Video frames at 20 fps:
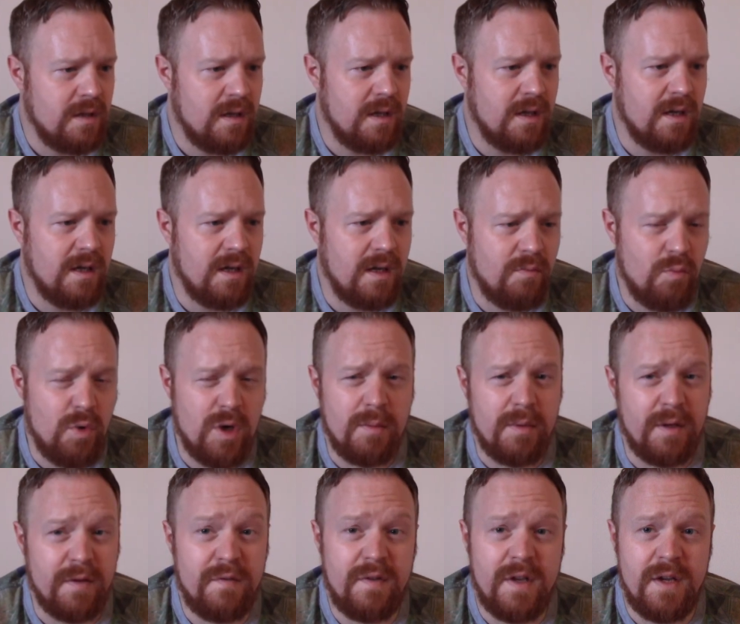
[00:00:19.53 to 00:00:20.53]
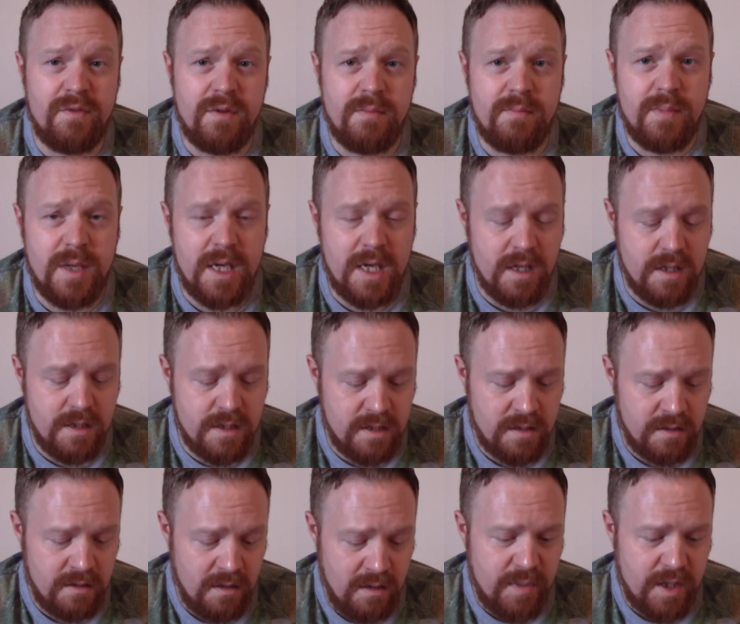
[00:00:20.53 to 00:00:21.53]
Uh, and one of my favourite
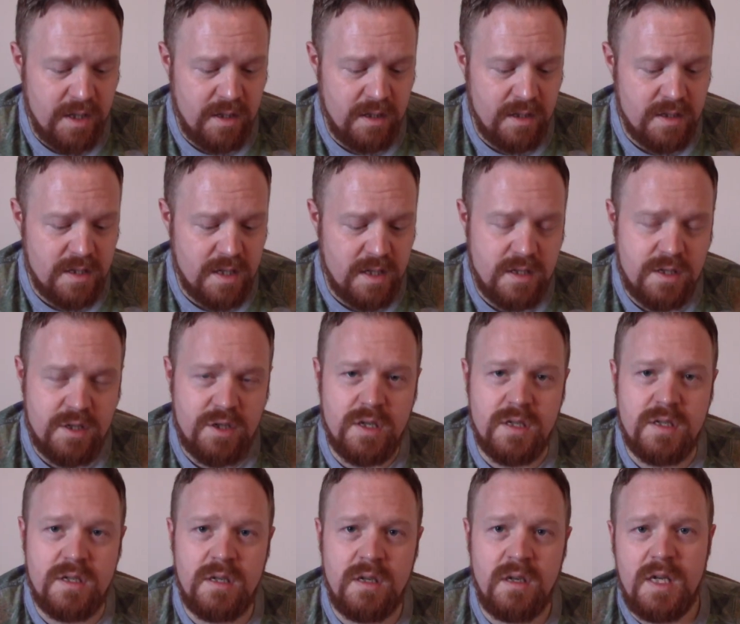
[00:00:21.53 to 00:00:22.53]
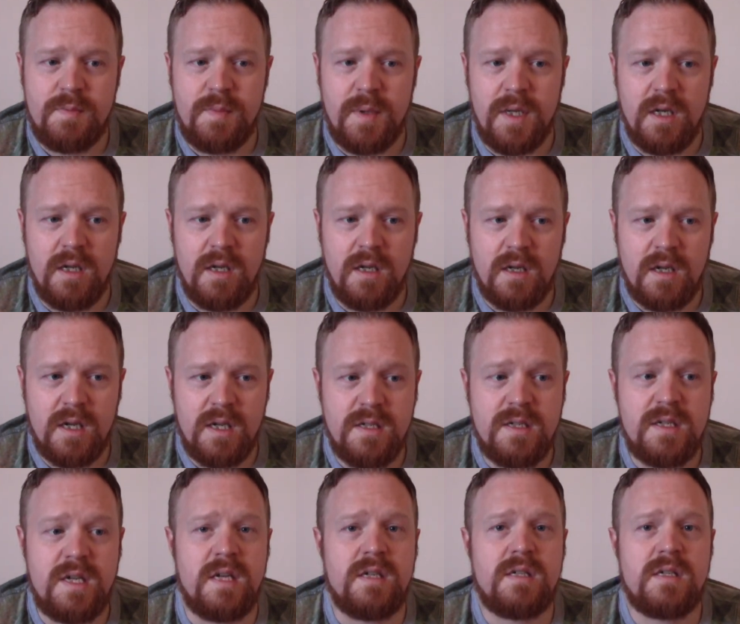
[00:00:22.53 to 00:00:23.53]
beers because it's just it's been a
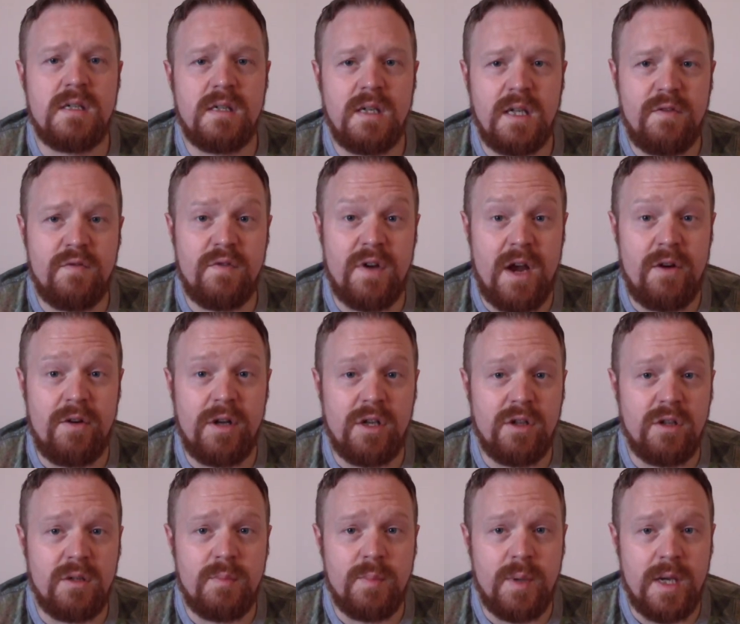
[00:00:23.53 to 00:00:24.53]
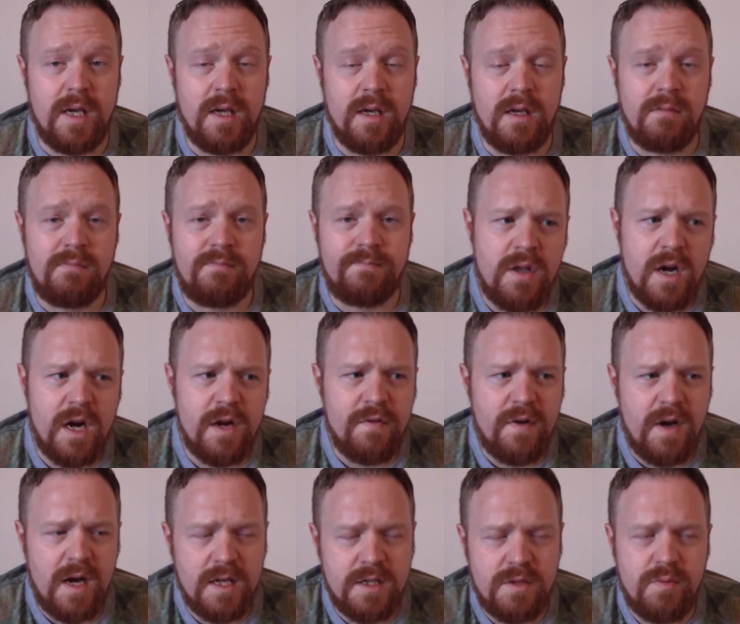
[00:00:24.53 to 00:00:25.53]
consistently very good beer that I've
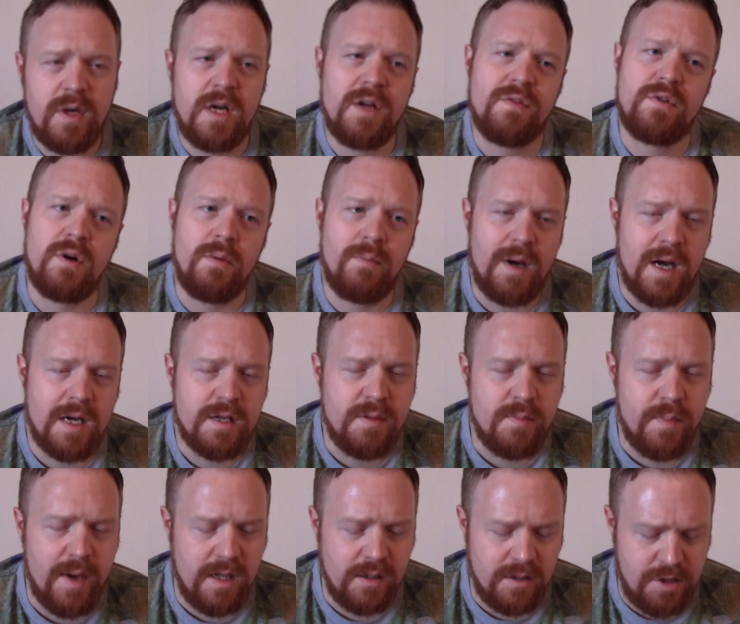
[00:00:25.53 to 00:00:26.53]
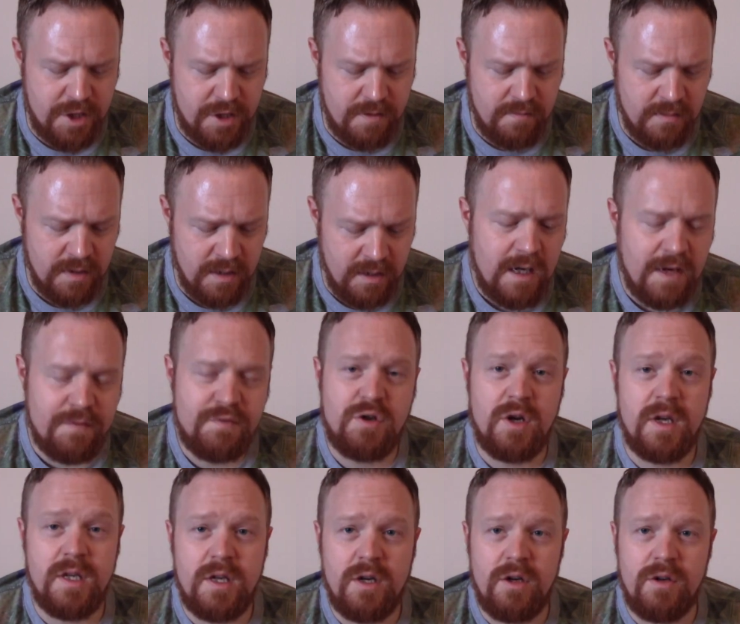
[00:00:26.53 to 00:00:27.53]
had when I've gone back to Belgium. I've
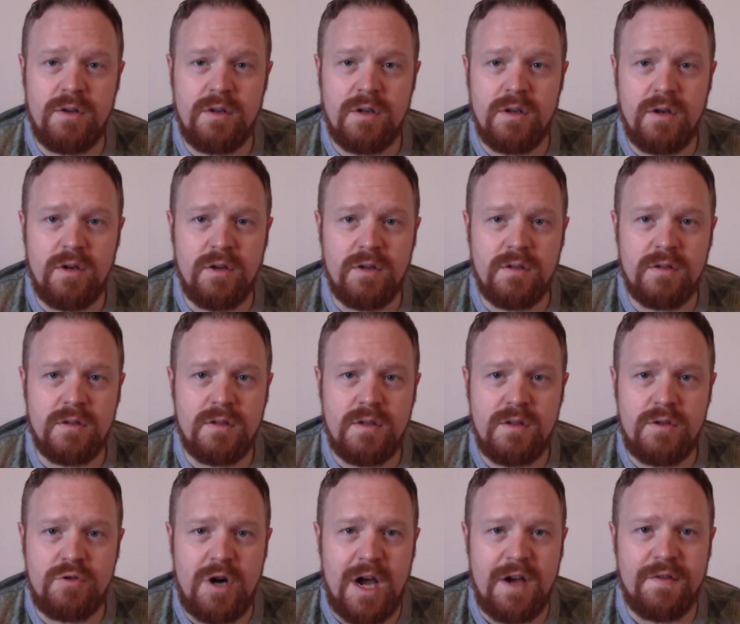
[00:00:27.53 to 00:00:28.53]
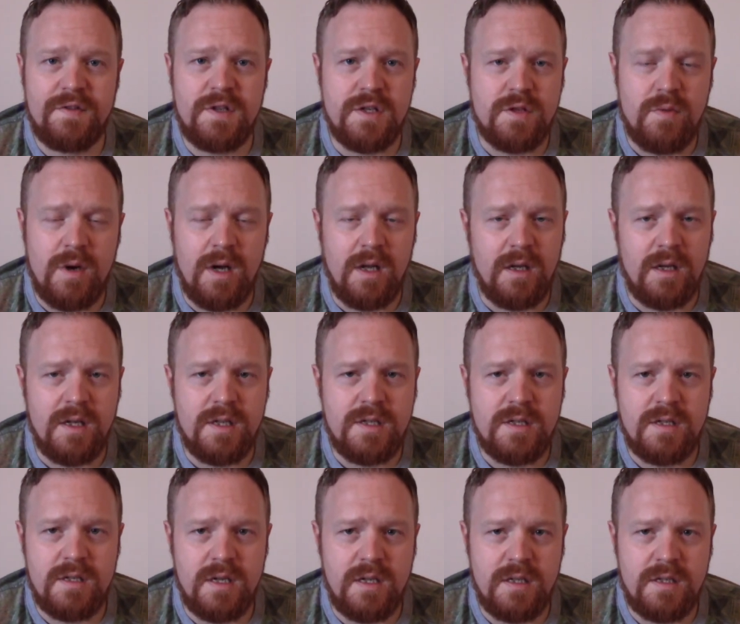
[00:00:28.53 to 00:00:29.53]
tried it on on draft as well.
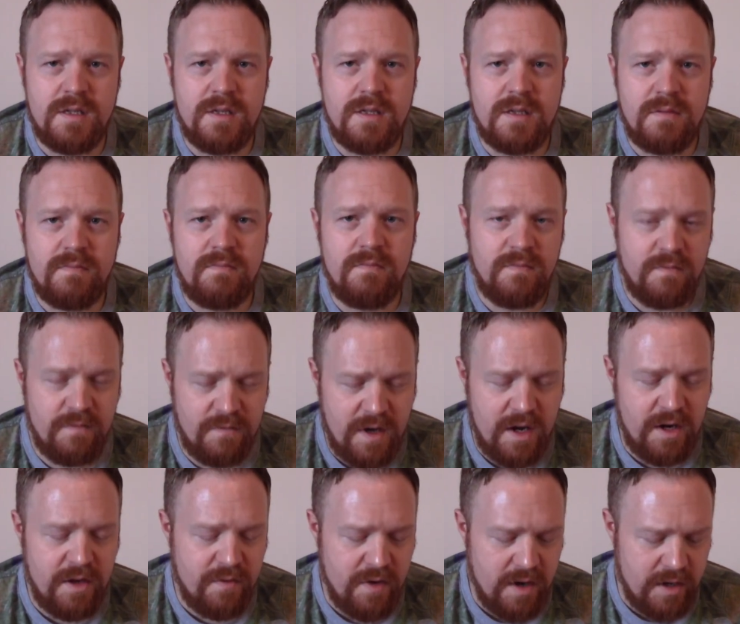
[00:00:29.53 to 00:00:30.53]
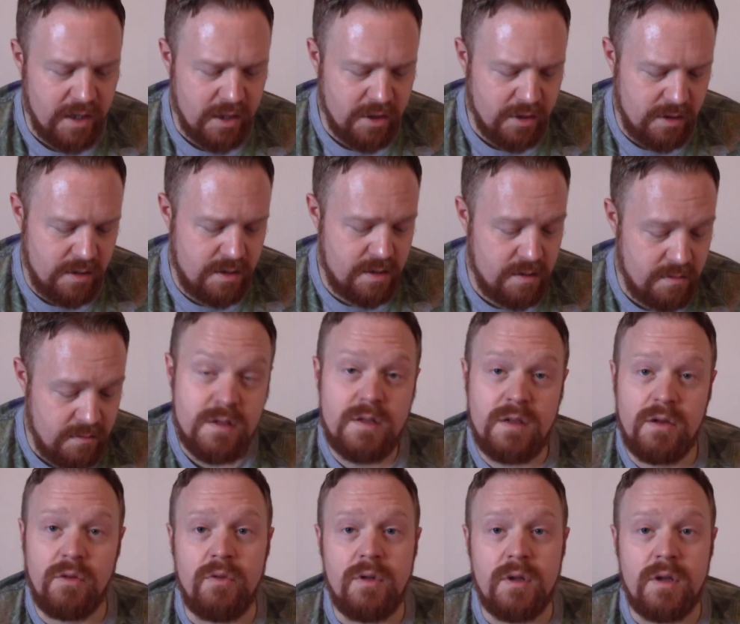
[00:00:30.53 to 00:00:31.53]
It's it's very very good.
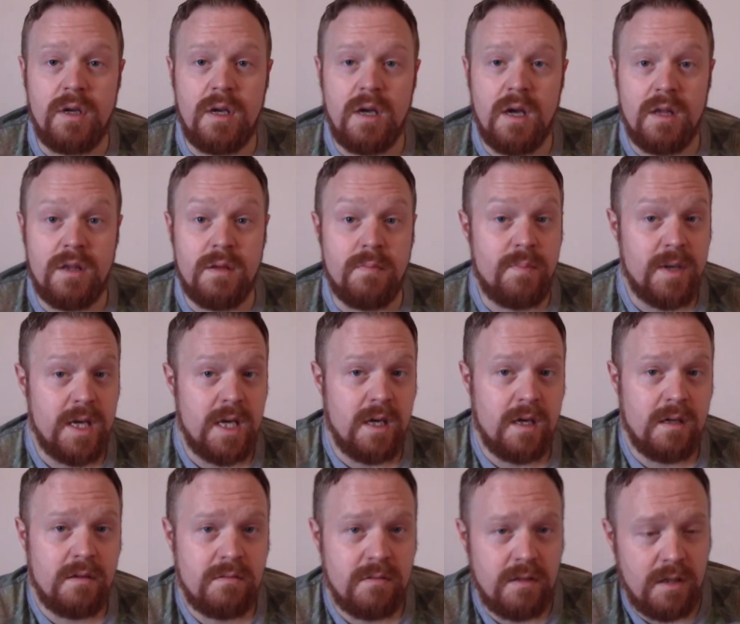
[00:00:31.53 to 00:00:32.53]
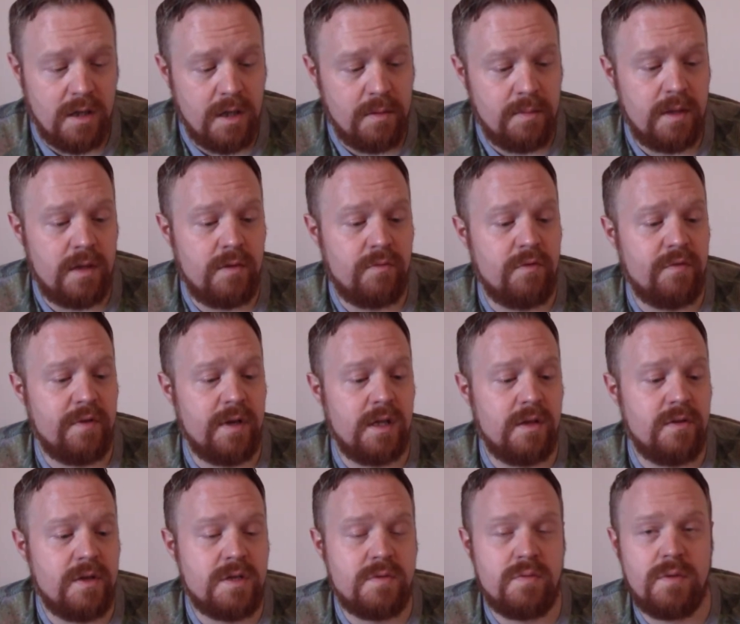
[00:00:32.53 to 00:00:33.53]
So the uh, the beer I'm going to be
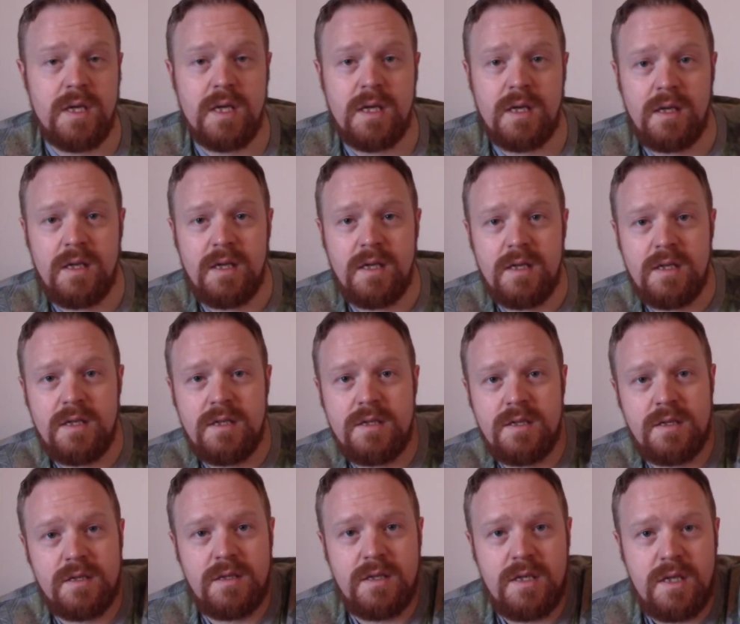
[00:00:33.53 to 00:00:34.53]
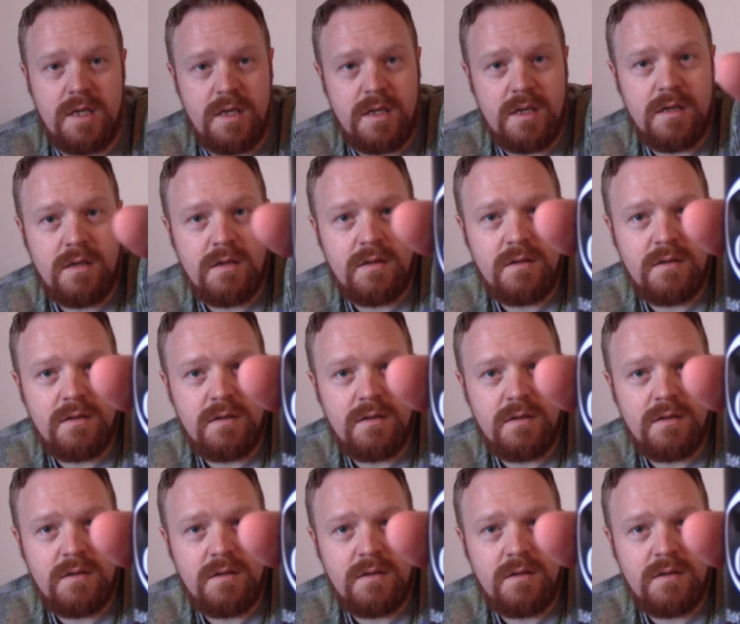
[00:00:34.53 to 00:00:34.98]
revealing this week is the